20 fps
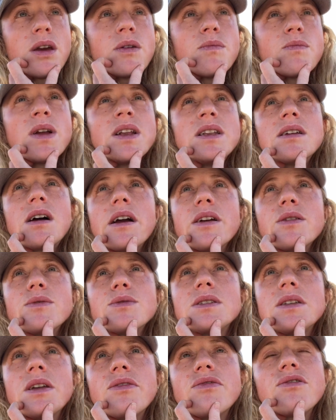my diet
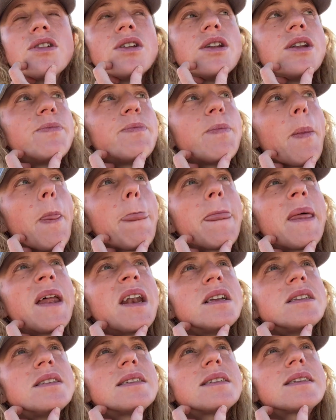was different, and
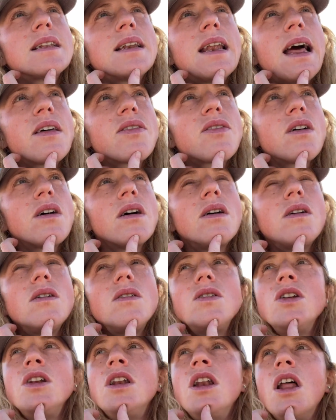I'd slather
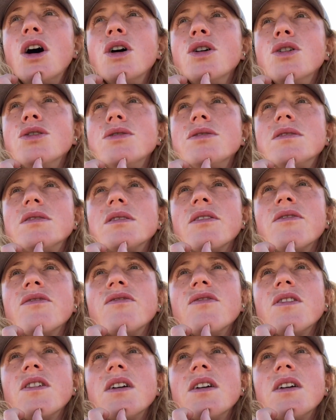loads of